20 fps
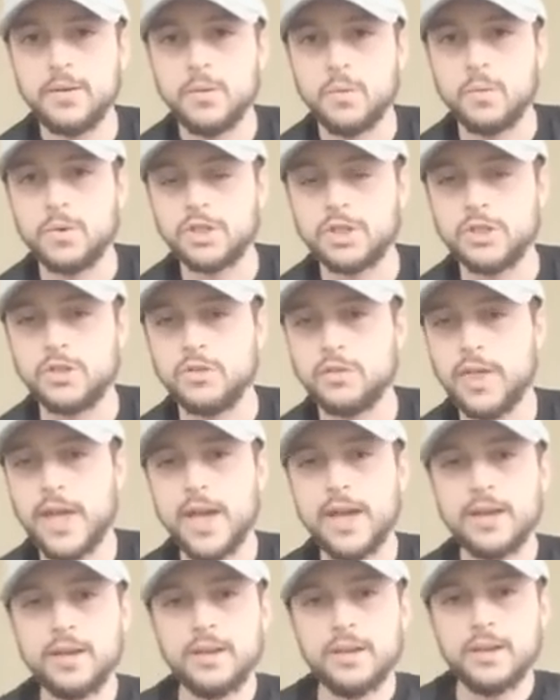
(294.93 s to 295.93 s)
Once you do
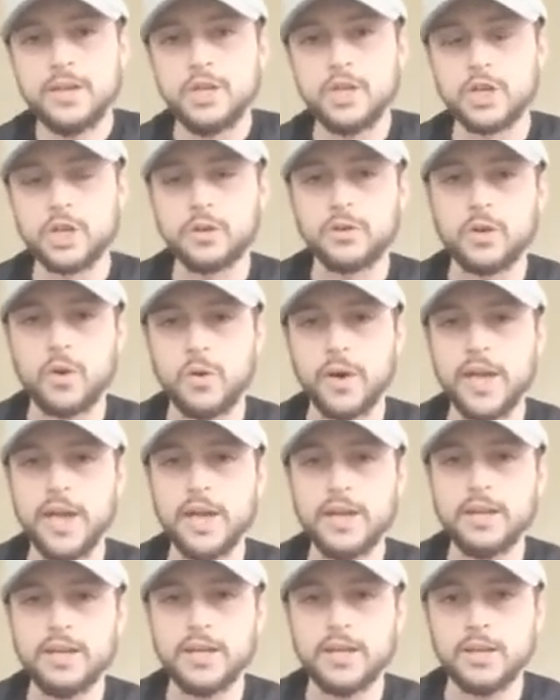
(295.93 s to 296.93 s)
that, you can go
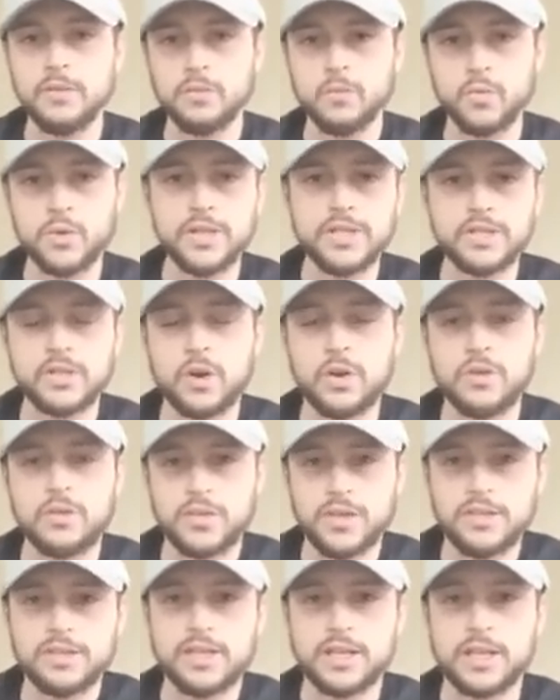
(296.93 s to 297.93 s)
ahead and
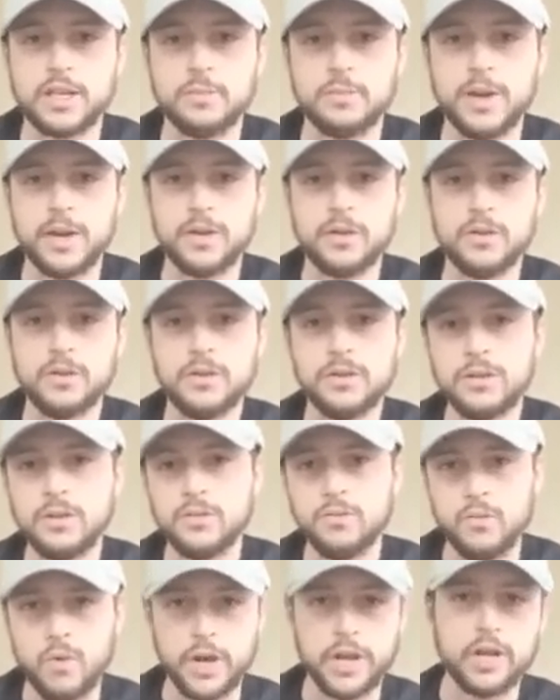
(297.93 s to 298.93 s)
restart this incubator,
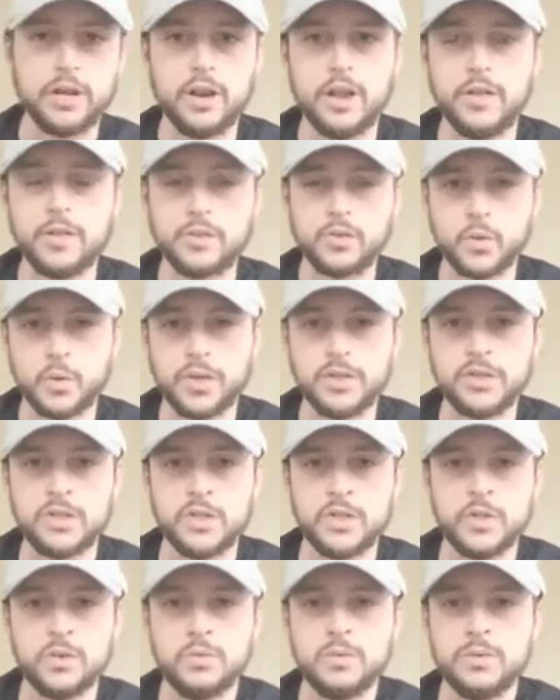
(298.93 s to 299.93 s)
running another
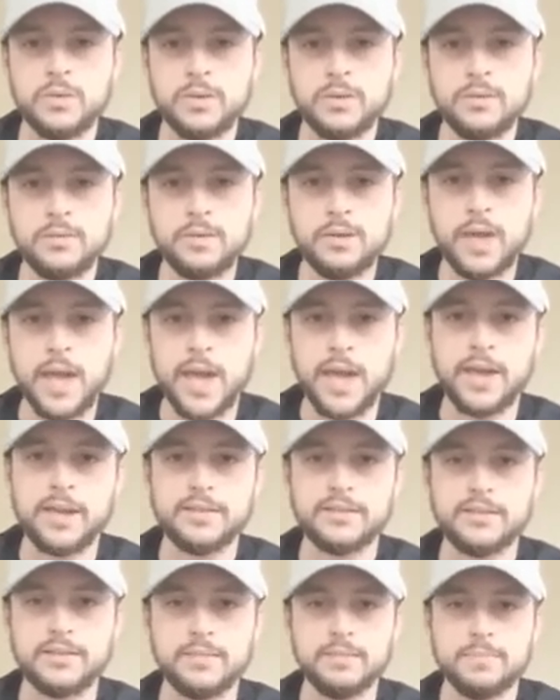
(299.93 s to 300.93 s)
22
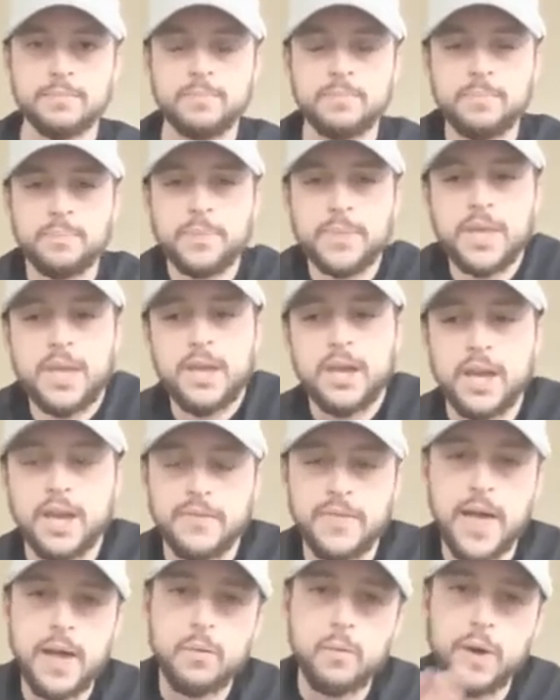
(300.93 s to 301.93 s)
eggs.
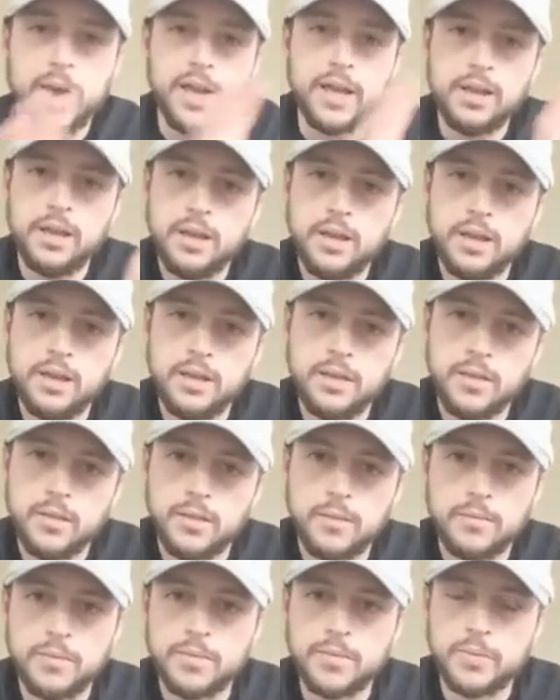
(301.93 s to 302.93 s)
And that way,
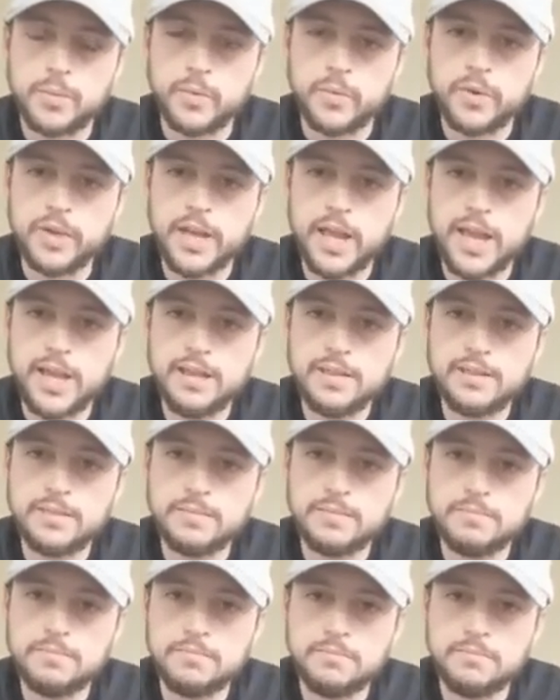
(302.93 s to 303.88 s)
3 days,